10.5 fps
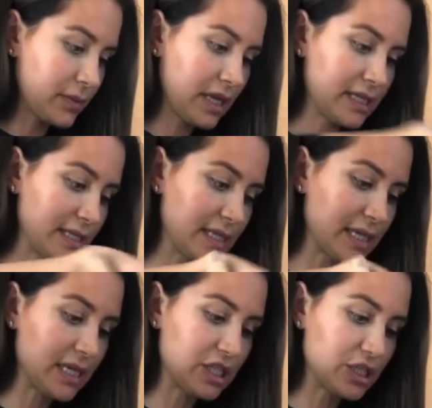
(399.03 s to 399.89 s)
It doesn't
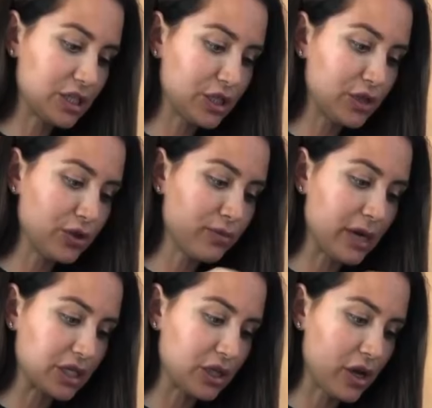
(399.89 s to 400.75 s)
need too
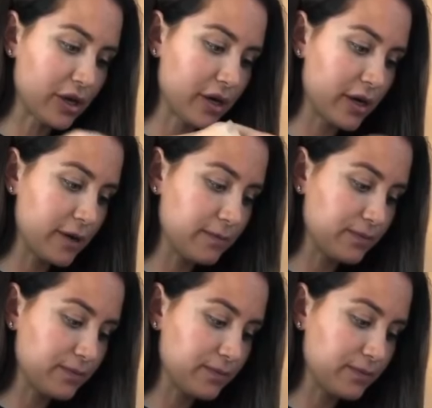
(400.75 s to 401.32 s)
much longer.